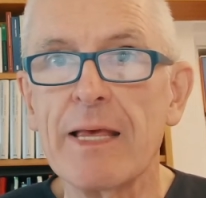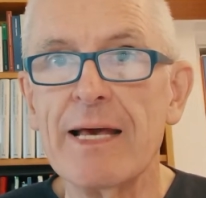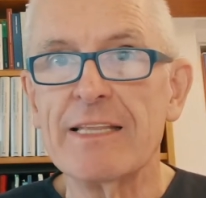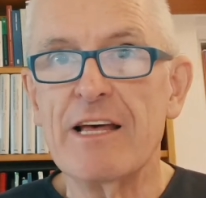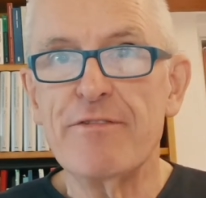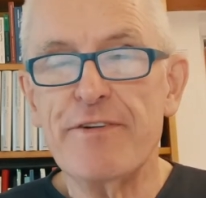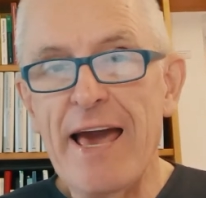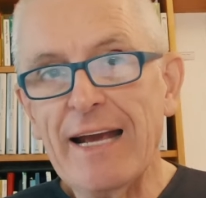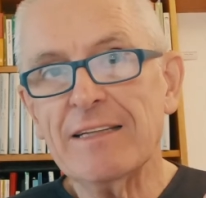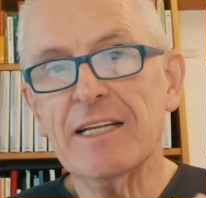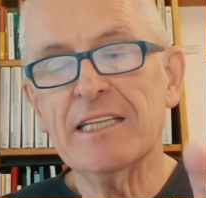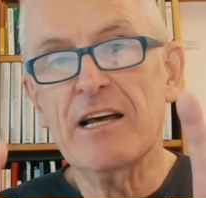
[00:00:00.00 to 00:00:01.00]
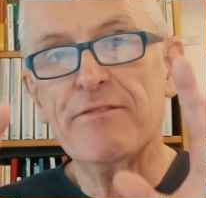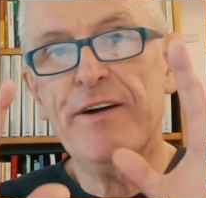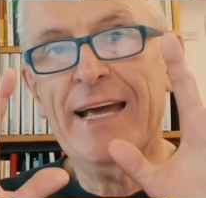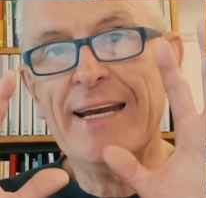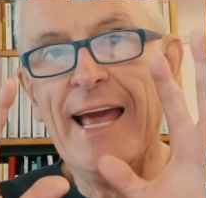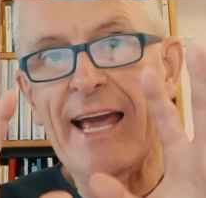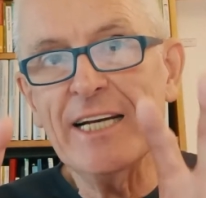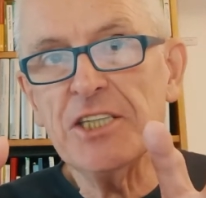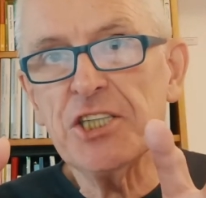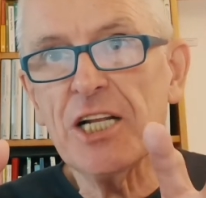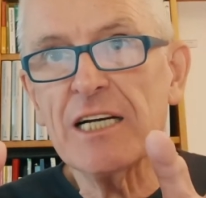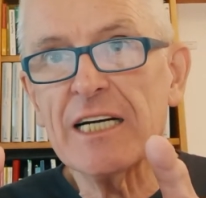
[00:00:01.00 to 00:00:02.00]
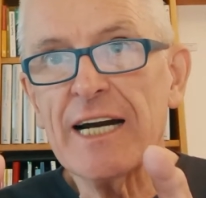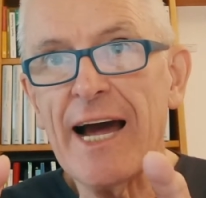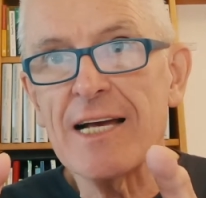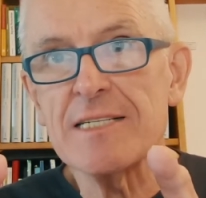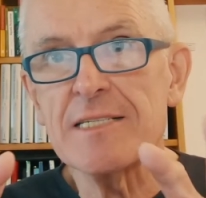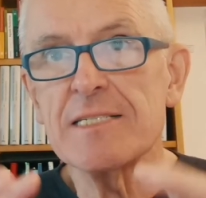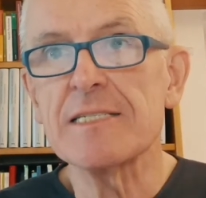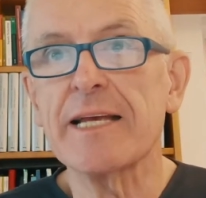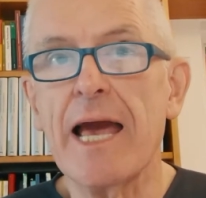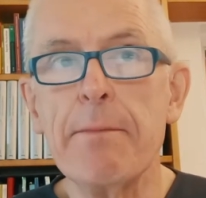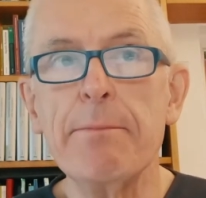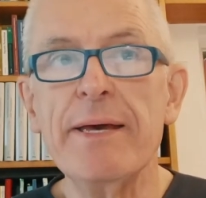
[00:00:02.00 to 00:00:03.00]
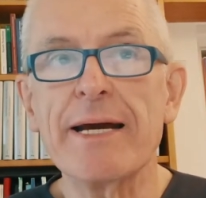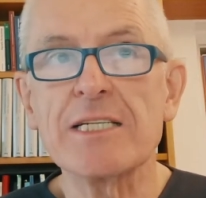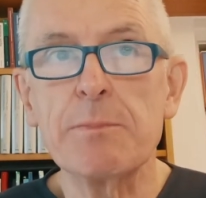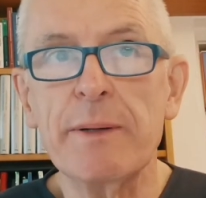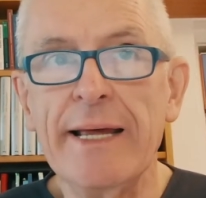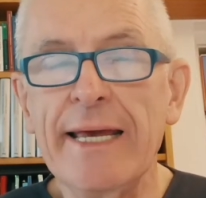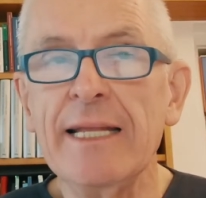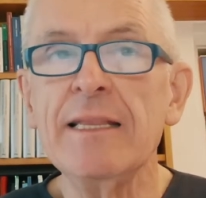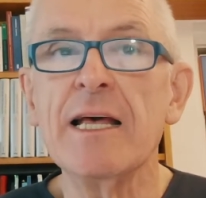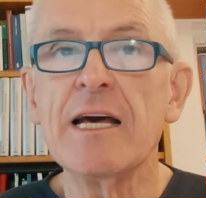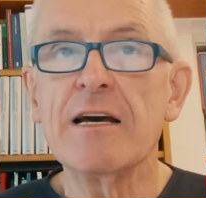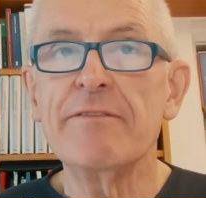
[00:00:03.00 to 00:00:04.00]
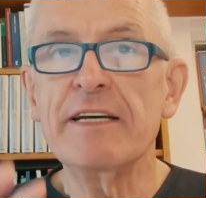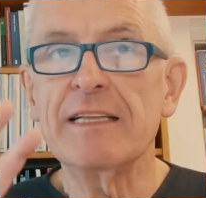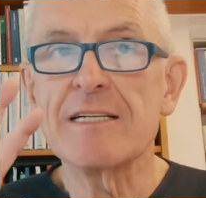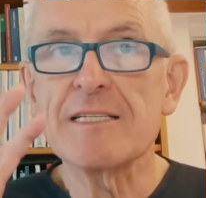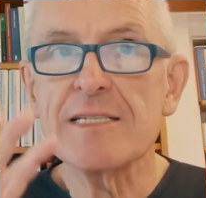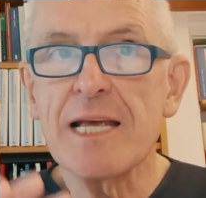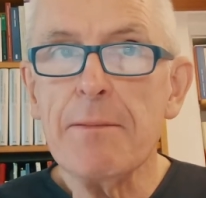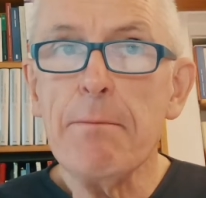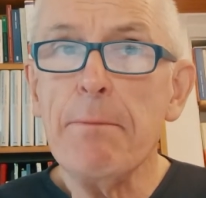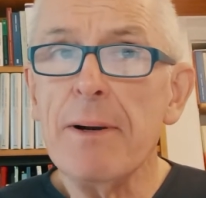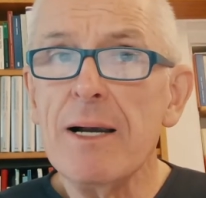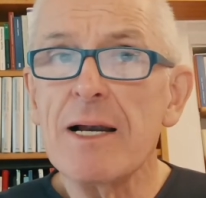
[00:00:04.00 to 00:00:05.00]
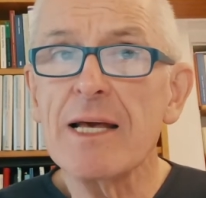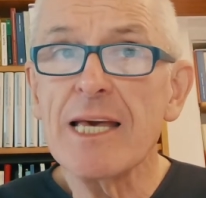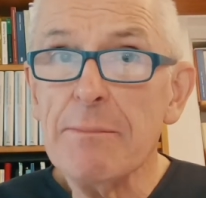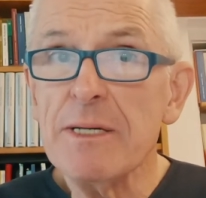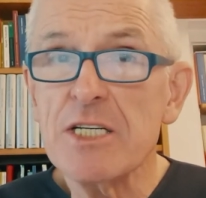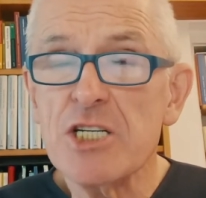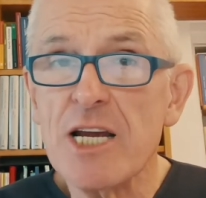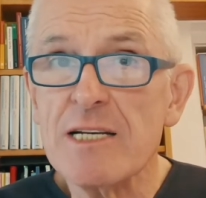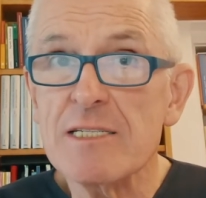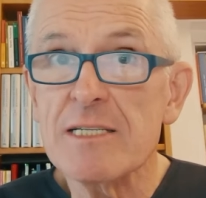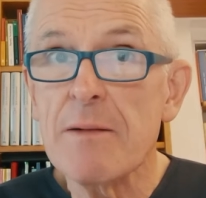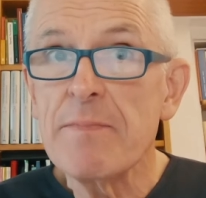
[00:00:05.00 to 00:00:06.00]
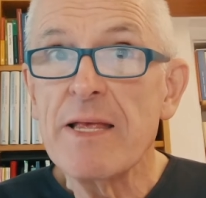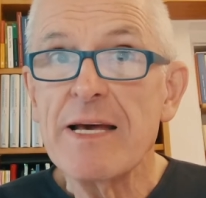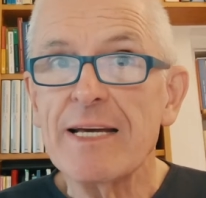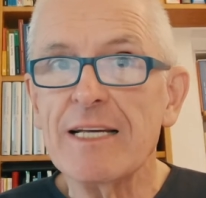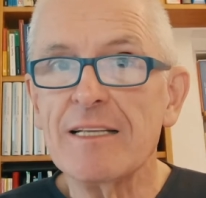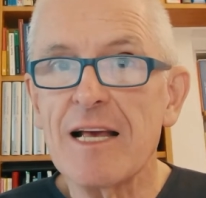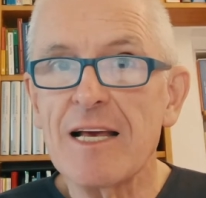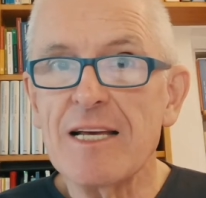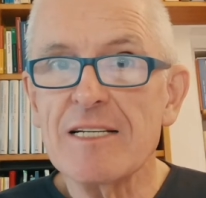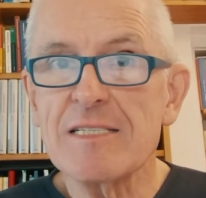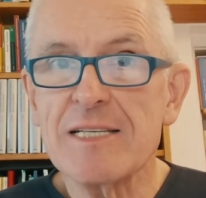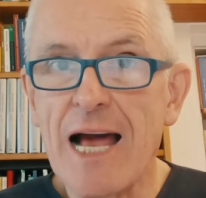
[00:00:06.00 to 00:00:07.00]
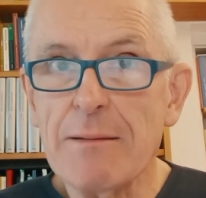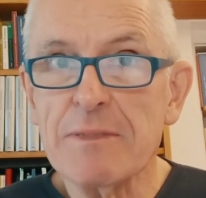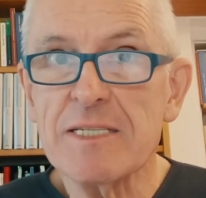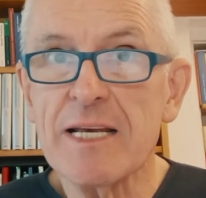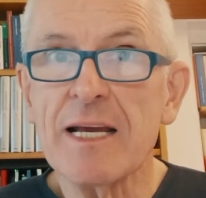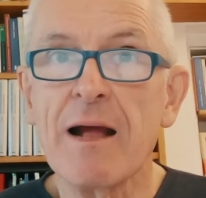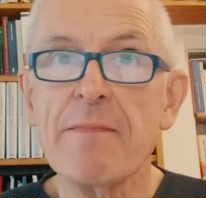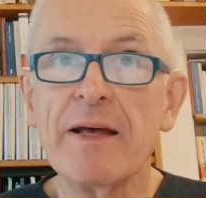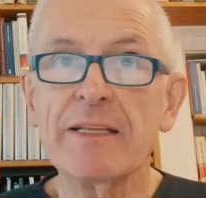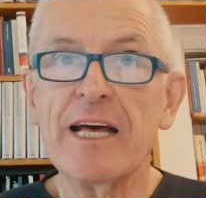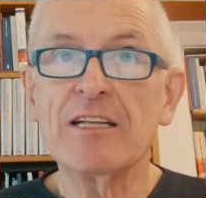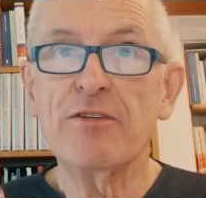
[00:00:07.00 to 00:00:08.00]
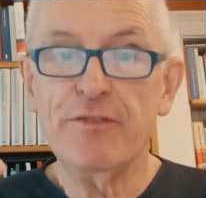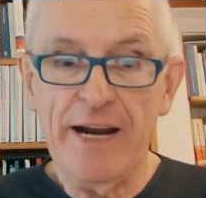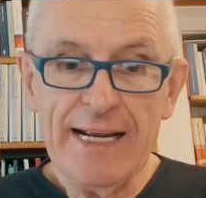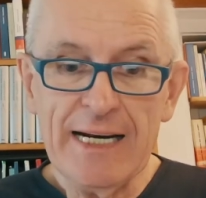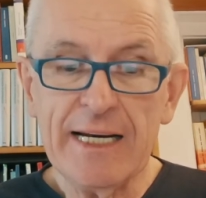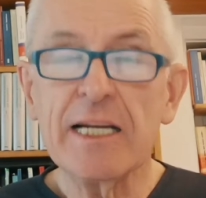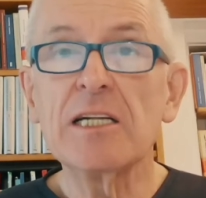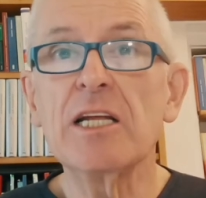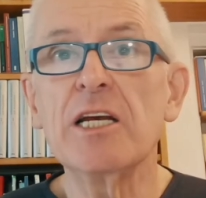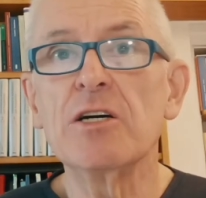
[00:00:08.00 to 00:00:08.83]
The fact that a financial crisis can be explained with simple images, it is something that Franklin D.